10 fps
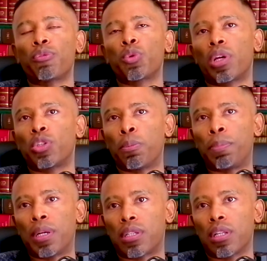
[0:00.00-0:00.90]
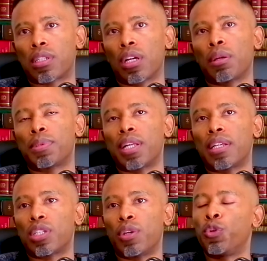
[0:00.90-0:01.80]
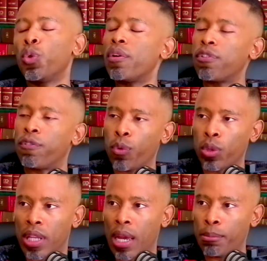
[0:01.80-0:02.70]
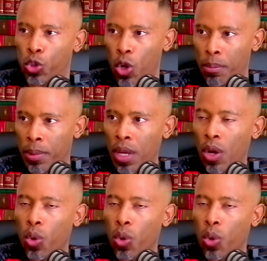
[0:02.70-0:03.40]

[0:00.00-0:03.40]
have to look at your personal circumstances if you have a full-time job